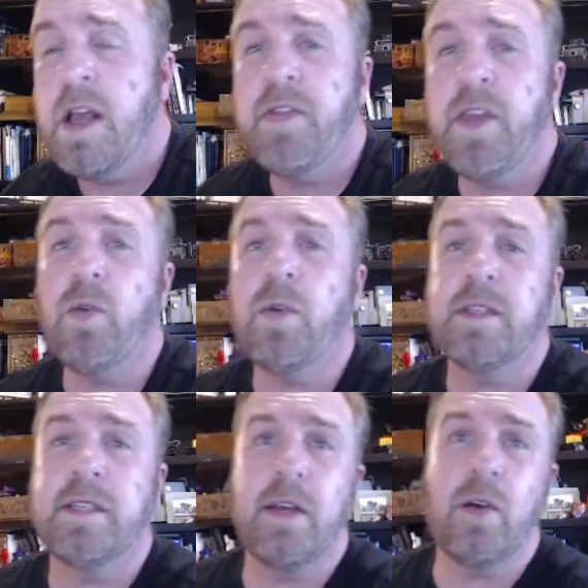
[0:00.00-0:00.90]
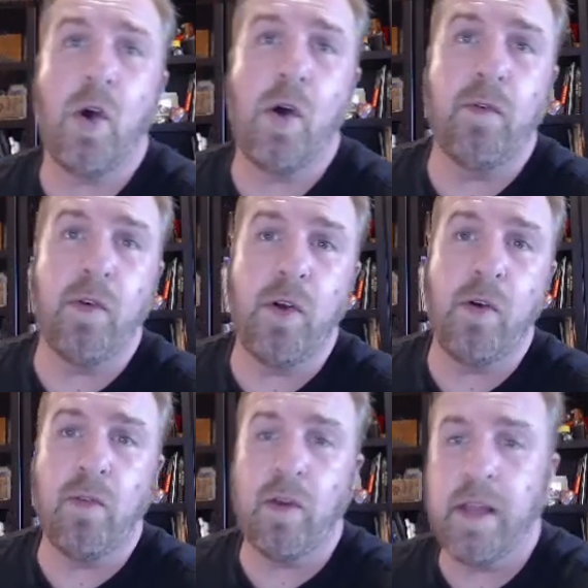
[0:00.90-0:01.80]
that you could sell over and
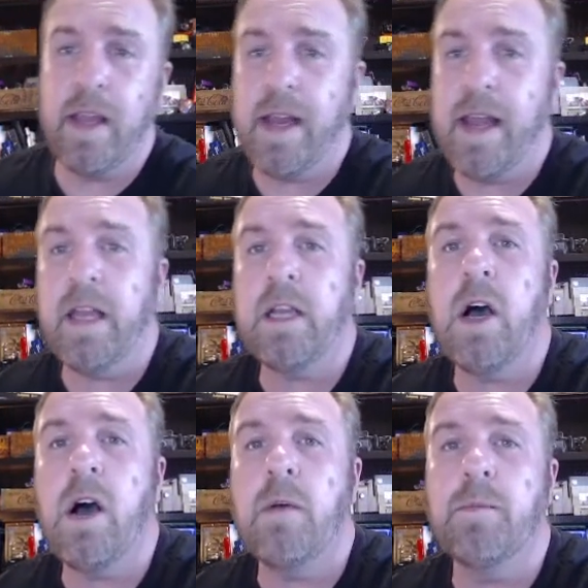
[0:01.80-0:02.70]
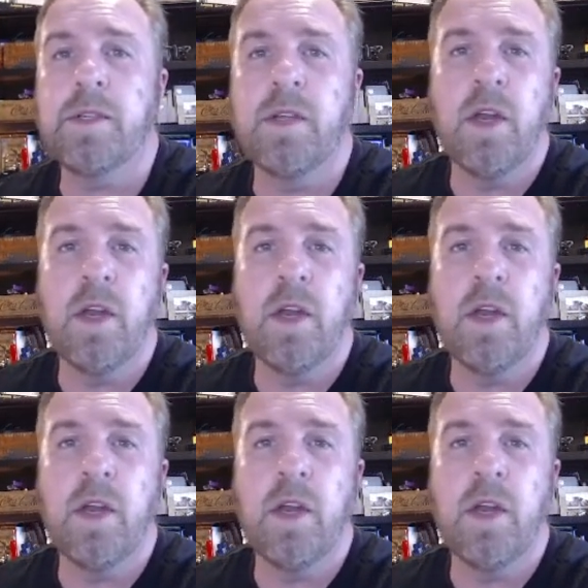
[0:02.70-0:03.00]
over again, and it comes